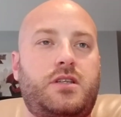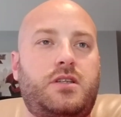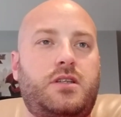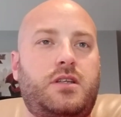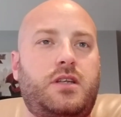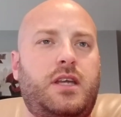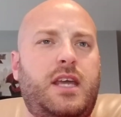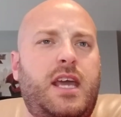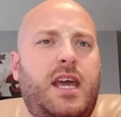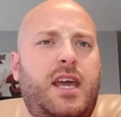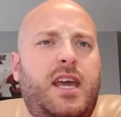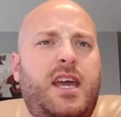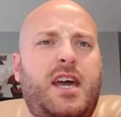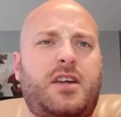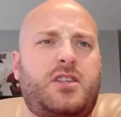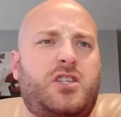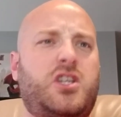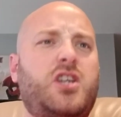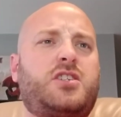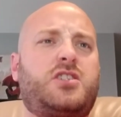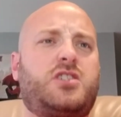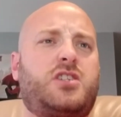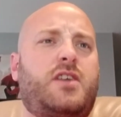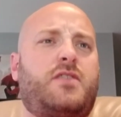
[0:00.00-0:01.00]
Yeah,
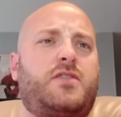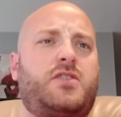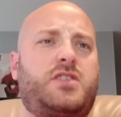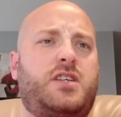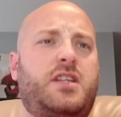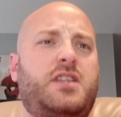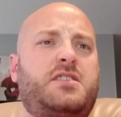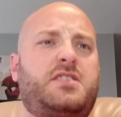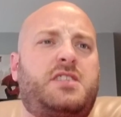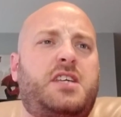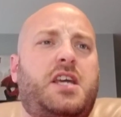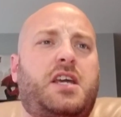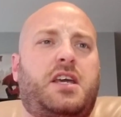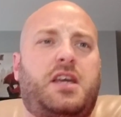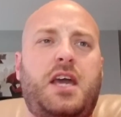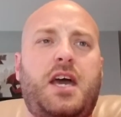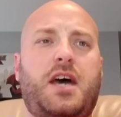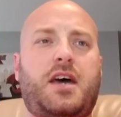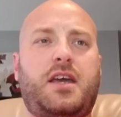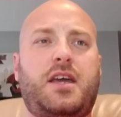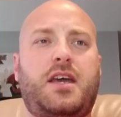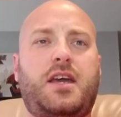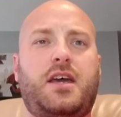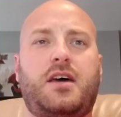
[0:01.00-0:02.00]
Justin Jefferson and Zeke.
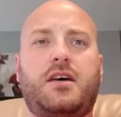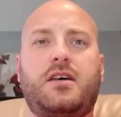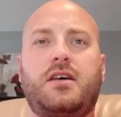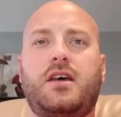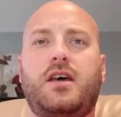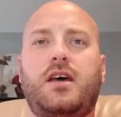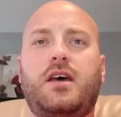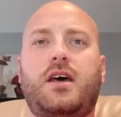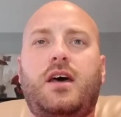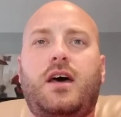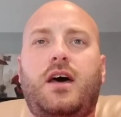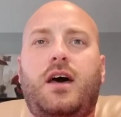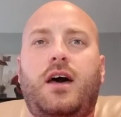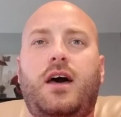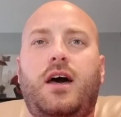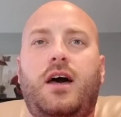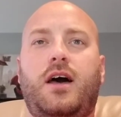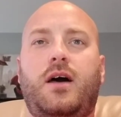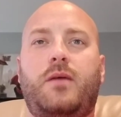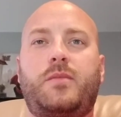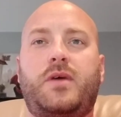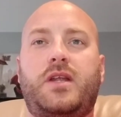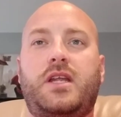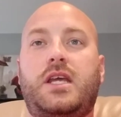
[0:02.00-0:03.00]
Yeah.
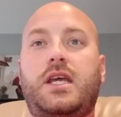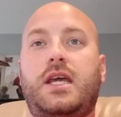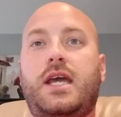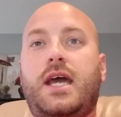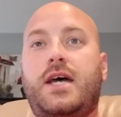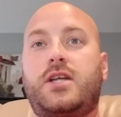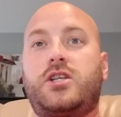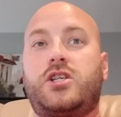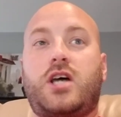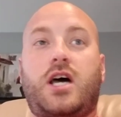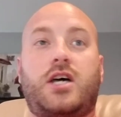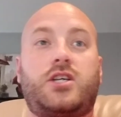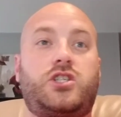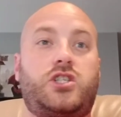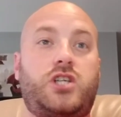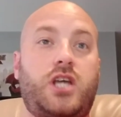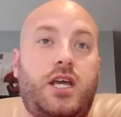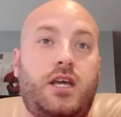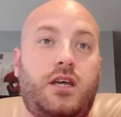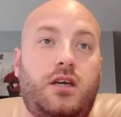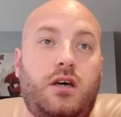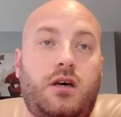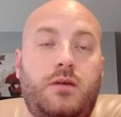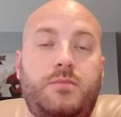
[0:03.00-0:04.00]
And he had Josh
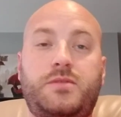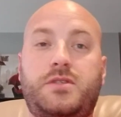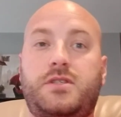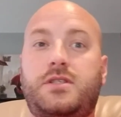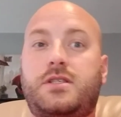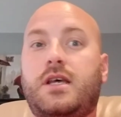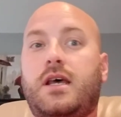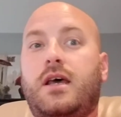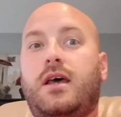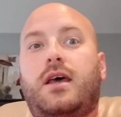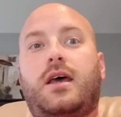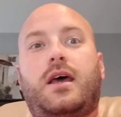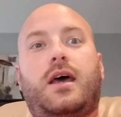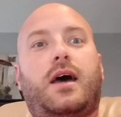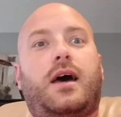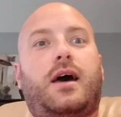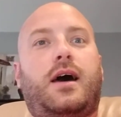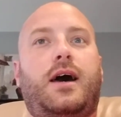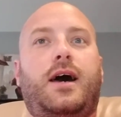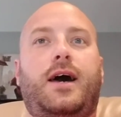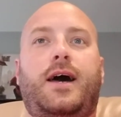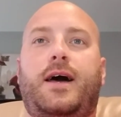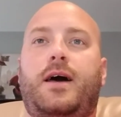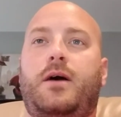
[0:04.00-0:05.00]
Jacobs.
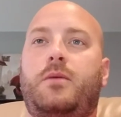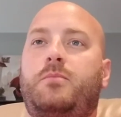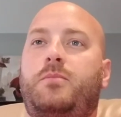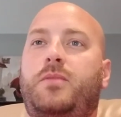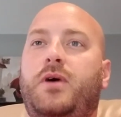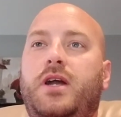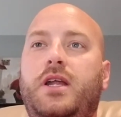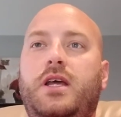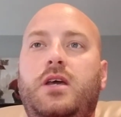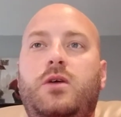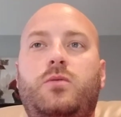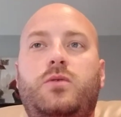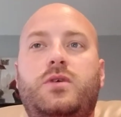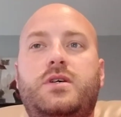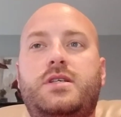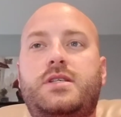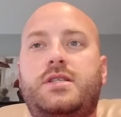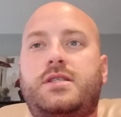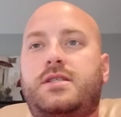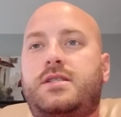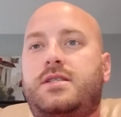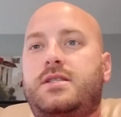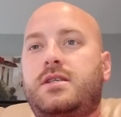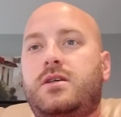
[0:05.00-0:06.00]
But it
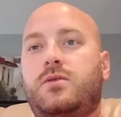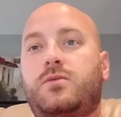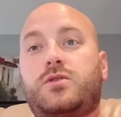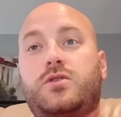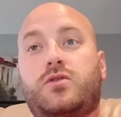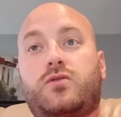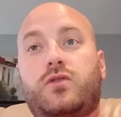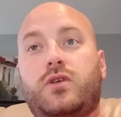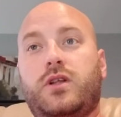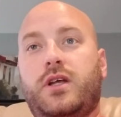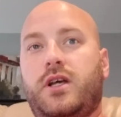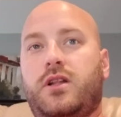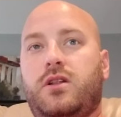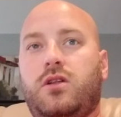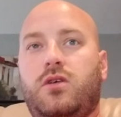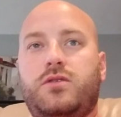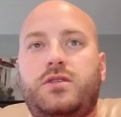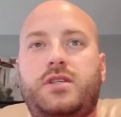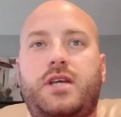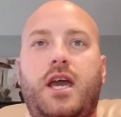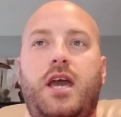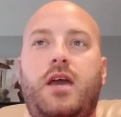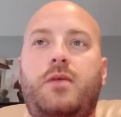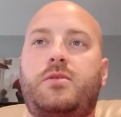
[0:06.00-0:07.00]
was a really close
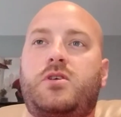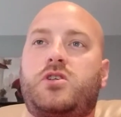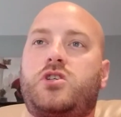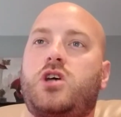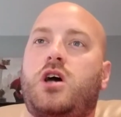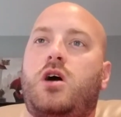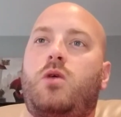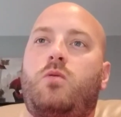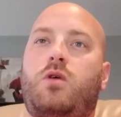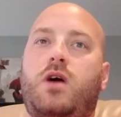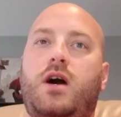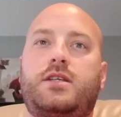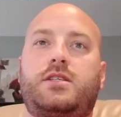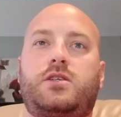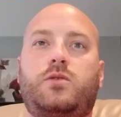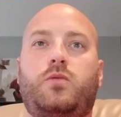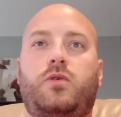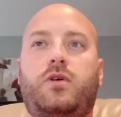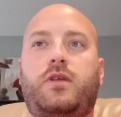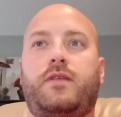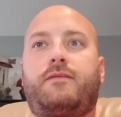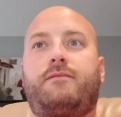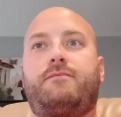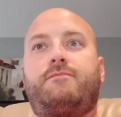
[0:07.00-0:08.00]
game. Deshaun Watson
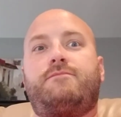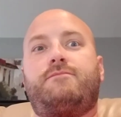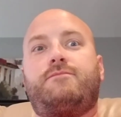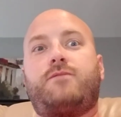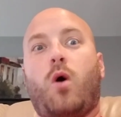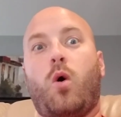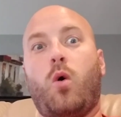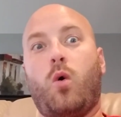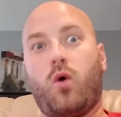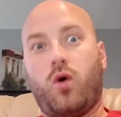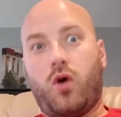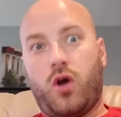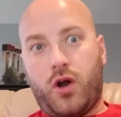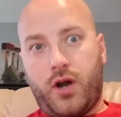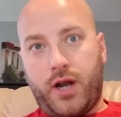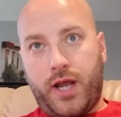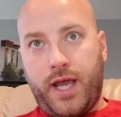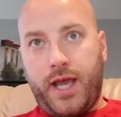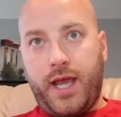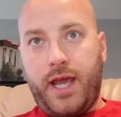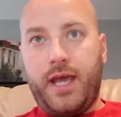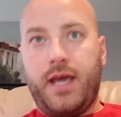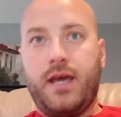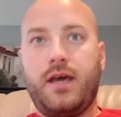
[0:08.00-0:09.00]
with
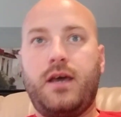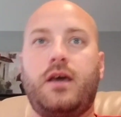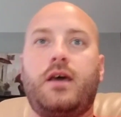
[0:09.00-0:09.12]
40.